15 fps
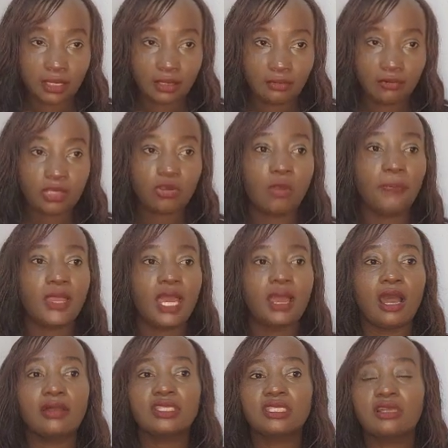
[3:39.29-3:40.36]
We compare
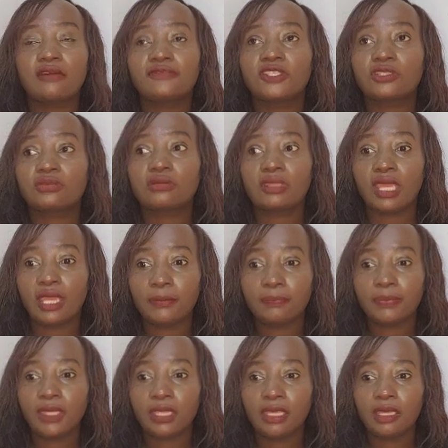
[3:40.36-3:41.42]
ourselves to them,
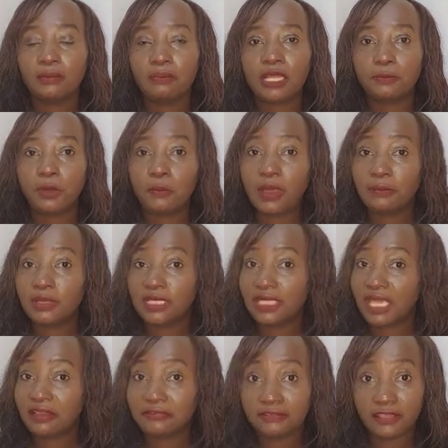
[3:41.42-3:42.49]
but probably they
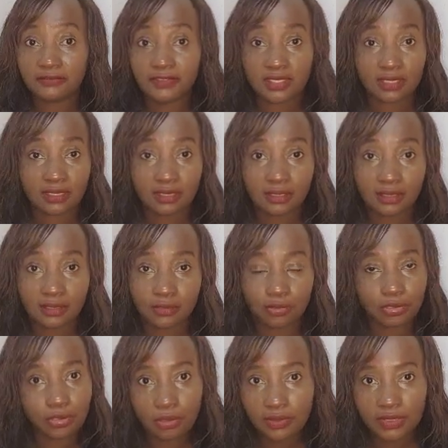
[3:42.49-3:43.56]
are thieves.
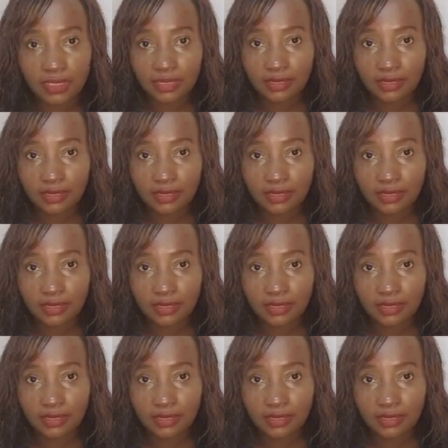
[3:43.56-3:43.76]
Who knows?